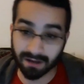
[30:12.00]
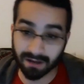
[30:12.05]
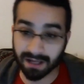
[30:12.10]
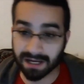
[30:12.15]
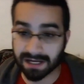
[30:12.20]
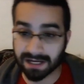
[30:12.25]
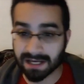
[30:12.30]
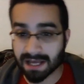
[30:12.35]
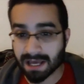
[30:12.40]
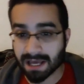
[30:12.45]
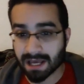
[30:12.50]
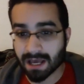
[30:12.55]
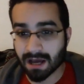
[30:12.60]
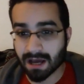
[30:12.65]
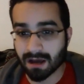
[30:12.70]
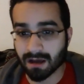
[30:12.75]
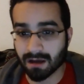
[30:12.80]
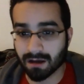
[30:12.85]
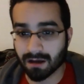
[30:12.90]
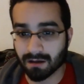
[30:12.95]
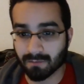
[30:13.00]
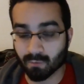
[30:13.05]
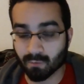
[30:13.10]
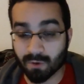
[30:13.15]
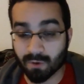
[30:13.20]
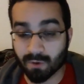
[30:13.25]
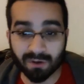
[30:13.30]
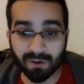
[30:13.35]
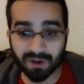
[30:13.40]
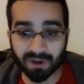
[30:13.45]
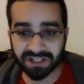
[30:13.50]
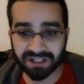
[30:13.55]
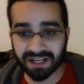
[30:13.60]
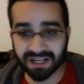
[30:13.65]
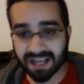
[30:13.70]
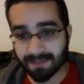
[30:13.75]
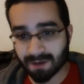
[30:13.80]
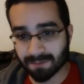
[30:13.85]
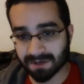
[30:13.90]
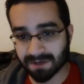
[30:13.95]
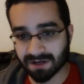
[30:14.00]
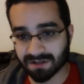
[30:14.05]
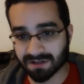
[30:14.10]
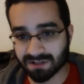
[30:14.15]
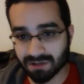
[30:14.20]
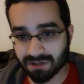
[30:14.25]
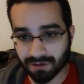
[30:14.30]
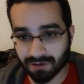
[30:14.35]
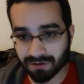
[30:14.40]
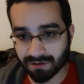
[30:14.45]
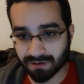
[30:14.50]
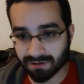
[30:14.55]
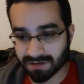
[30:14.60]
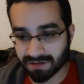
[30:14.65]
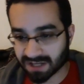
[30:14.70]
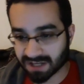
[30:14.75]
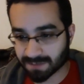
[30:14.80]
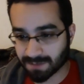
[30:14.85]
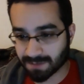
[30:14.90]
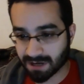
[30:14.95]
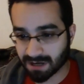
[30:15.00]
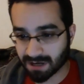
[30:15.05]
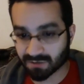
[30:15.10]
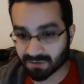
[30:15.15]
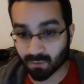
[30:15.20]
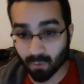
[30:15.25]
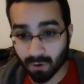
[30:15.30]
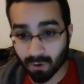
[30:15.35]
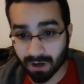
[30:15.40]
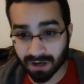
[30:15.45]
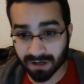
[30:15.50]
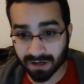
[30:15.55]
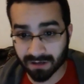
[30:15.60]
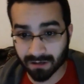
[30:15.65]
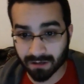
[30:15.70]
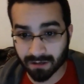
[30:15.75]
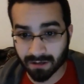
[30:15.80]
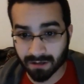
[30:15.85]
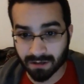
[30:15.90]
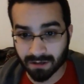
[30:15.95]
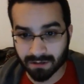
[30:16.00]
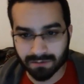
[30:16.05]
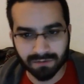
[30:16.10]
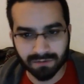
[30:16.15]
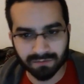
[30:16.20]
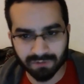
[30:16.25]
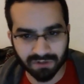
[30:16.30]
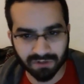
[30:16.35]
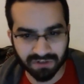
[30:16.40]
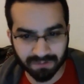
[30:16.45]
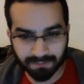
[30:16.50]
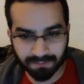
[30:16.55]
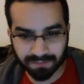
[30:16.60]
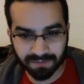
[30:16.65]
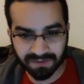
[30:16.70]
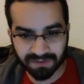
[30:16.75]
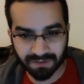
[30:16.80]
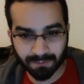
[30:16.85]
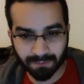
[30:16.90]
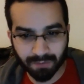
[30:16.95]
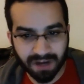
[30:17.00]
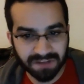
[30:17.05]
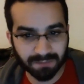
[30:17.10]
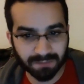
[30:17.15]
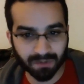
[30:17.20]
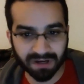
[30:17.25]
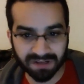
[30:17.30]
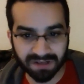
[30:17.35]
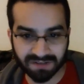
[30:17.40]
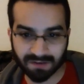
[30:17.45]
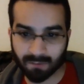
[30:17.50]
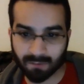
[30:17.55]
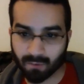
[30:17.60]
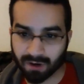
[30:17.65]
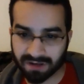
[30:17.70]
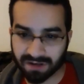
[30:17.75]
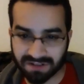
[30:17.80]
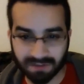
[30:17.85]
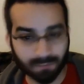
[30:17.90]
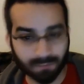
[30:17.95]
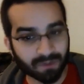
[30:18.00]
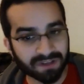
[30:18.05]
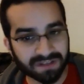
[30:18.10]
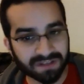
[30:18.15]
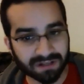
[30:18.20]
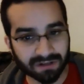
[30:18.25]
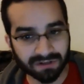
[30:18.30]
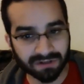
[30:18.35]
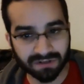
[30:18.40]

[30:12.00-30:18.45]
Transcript: like, um, one big question that came up because, you know, the, the Xbox One you, there's some, some price break somewhere at some retailer's